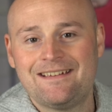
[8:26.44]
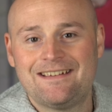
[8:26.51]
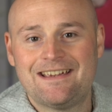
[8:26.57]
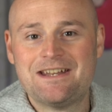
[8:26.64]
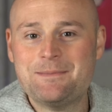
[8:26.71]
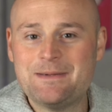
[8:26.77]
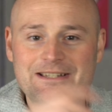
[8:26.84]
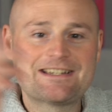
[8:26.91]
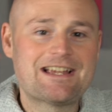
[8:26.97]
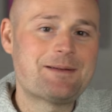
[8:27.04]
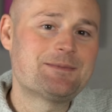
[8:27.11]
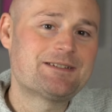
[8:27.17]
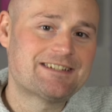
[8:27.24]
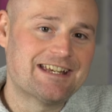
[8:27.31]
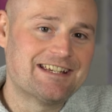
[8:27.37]
In the meantime,
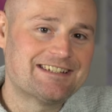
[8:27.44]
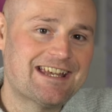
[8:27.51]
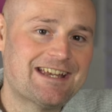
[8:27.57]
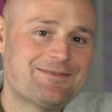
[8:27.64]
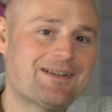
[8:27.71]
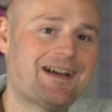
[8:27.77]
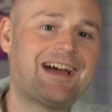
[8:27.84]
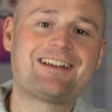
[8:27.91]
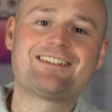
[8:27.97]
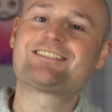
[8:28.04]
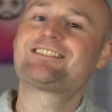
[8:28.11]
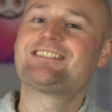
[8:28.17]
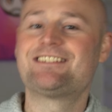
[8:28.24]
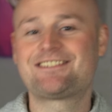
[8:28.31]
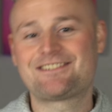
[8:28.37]
stay safe, I'll
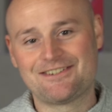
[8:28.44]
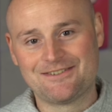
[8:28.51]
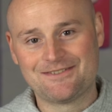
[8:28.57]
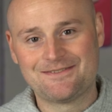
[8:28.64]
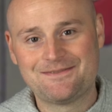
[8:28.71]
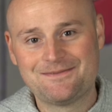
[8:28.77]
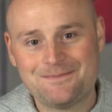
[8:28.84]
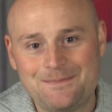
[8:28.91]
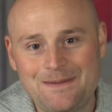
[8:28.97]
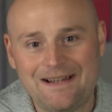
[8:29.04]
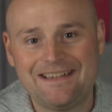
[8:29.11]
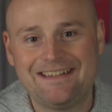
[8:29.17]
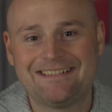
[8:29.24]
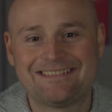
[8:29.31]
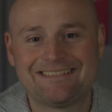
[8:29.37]
see you soon. Bye.